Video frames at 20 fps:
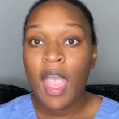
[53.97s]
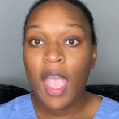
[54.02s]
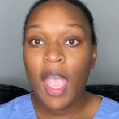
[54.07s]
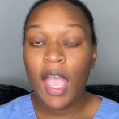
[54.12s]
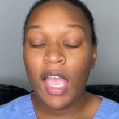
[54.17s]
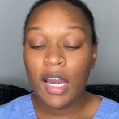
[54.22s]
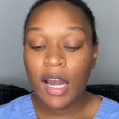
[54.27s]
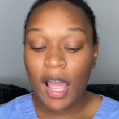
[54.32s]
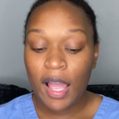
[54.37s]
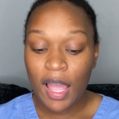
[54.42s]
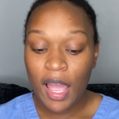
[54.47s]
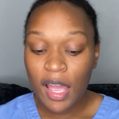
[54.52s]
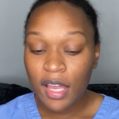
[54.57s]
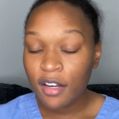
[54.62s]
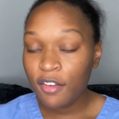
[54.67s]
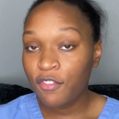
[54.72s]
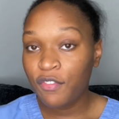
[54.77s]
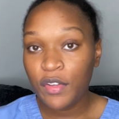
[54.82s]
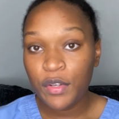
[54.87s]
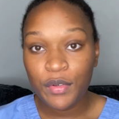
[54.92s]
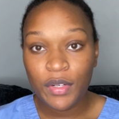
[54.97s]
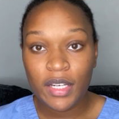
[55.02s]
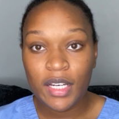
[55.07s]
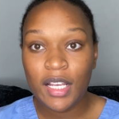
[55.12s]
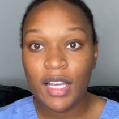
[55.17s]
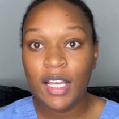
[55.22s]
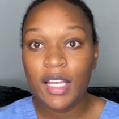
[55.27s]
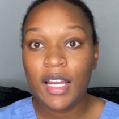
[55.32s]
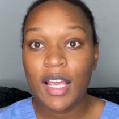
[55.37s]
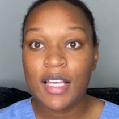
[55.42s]
and I kind of filled it
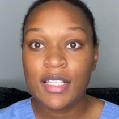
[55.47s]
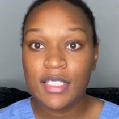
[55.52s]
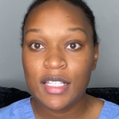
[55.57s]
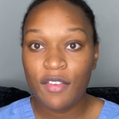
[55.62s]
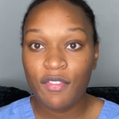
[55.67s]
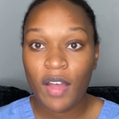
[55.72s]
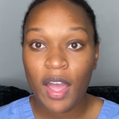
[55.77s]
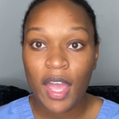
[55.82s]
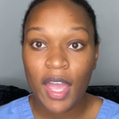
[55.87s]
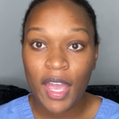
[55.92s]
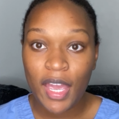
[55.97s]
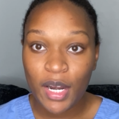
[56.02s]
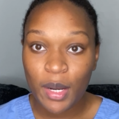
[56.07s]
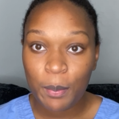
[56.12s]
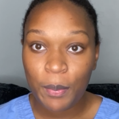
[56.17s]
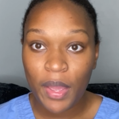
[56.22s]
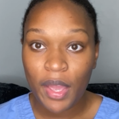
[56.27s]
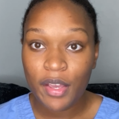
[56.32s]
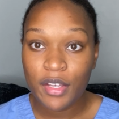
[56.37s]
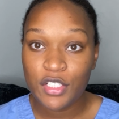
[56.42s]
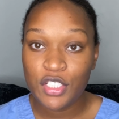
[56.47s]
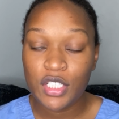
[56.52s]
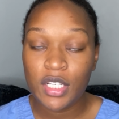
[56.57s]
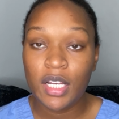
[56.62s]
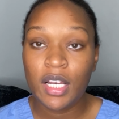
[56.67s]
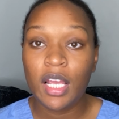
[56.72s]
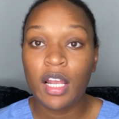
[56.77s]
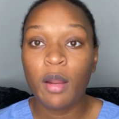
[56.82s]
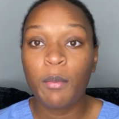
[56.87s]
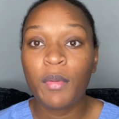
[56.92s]
in as if I had a
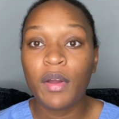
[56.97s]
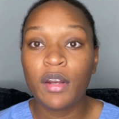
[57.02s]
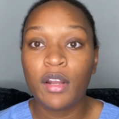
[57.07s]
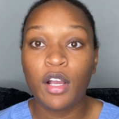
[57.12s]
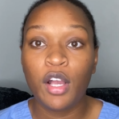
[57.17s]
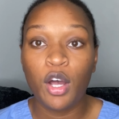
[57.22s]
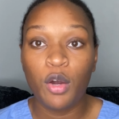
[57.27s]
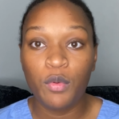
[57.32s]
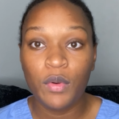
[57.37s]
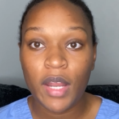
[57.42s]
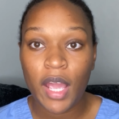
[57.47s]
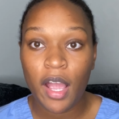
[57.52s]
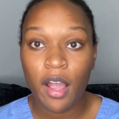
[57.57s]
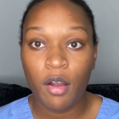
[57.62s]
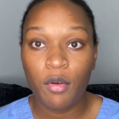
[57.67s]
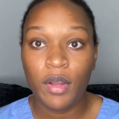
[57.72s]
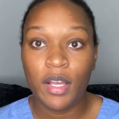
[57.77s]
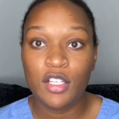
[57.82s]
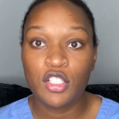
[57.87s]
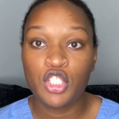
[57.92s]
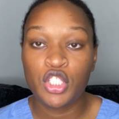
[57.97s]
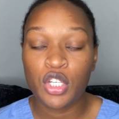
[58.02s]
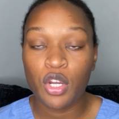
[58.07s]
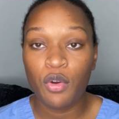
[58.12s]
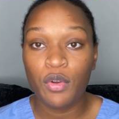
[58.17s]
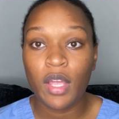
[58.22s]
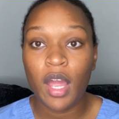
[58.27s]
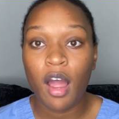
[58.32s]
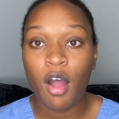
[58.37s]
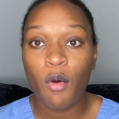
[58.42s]
patient and I'm gonna go down and show
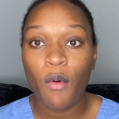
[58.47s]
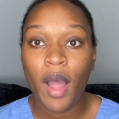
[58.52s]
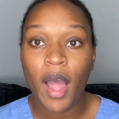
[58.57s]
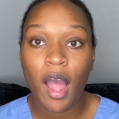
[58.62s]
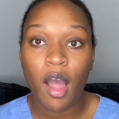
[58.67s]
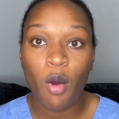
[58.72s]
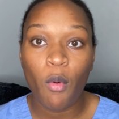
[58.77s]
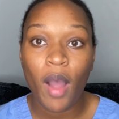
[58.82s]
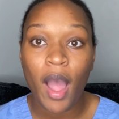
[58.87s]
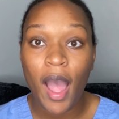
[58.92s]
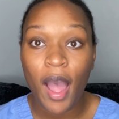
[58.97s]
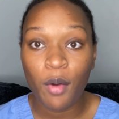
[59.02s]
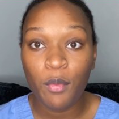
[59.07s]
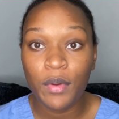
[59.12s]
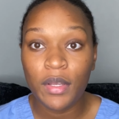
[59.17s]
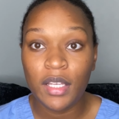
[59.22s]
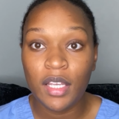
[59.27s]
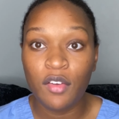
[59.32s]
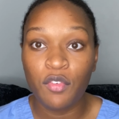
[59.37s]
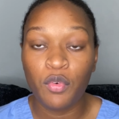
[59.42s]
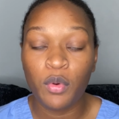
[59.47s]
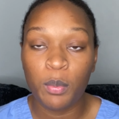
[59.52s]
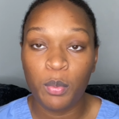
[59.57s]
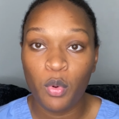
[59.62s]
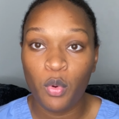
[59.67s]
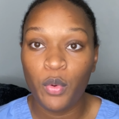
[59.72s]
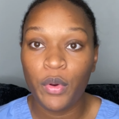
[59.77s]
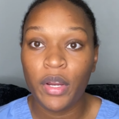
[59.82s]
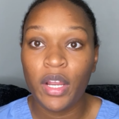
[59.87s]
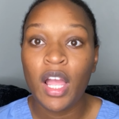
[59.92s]
y'all how I would give
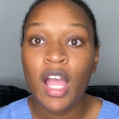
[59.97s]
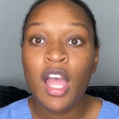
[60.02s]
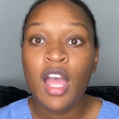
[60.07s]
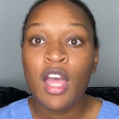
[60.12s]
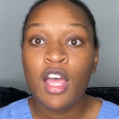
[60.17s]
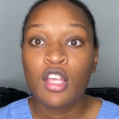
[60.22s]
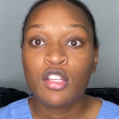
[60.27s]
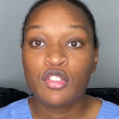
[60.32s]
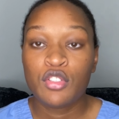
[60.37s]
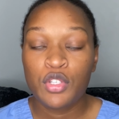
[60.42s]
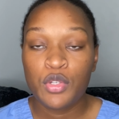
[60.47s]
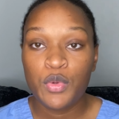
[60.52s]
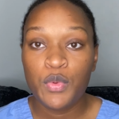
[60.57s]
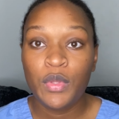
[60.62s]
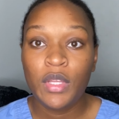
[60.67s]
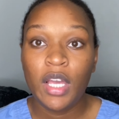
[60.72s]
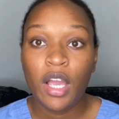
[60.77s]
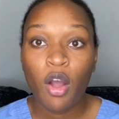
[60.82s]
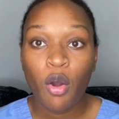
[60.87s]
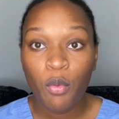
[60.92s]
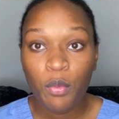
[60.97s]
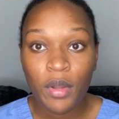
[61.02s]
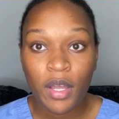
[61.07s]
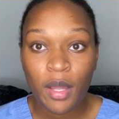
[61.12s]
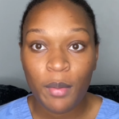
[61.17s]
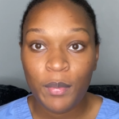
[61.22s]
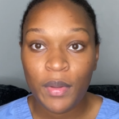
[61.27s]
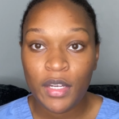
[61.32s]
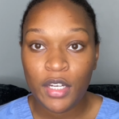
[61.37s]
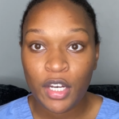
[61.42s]
report to the
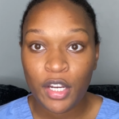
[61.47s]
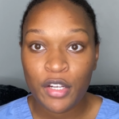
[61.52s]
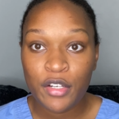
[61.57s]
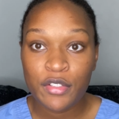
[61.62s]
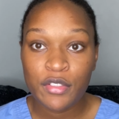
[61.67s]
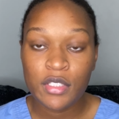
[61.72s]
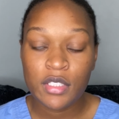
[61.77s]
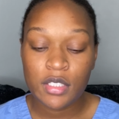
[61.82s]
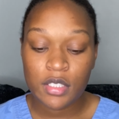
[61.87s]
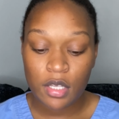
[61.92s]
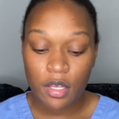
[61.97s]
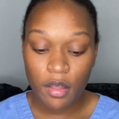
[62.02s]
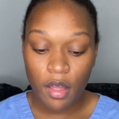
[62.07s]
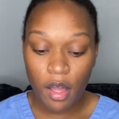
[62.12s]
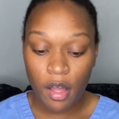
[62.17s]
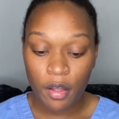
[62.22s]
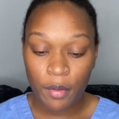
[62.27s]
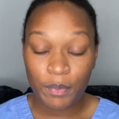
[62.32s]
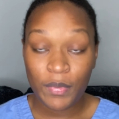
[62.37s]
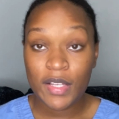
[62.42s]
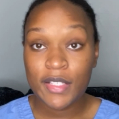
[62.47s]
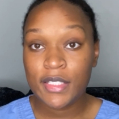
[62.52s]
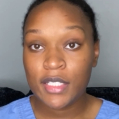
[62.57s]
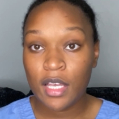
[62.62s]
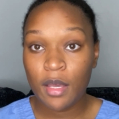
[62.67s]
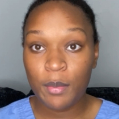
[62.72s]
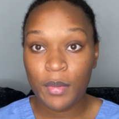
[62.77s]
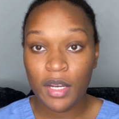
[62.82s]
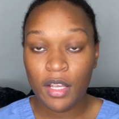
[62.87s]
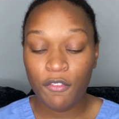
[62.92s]
oncoming nurse um, that's
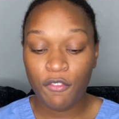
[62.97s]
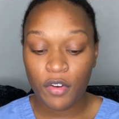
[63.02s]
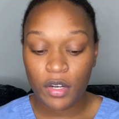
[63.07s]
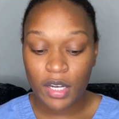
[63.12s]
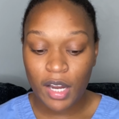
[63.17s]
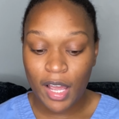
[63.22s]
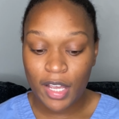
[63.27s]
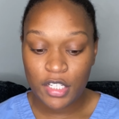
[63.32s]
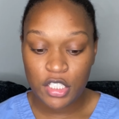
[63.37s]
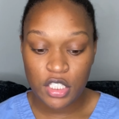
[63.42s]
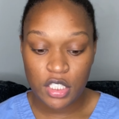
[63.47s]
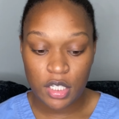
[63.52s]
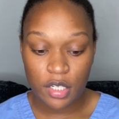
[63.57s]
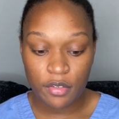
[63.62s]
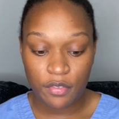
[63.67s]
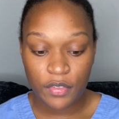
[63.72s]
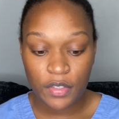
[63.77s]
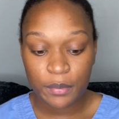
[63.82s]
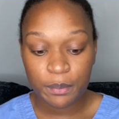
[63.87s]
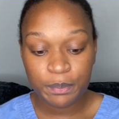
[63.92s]
coming in for night shift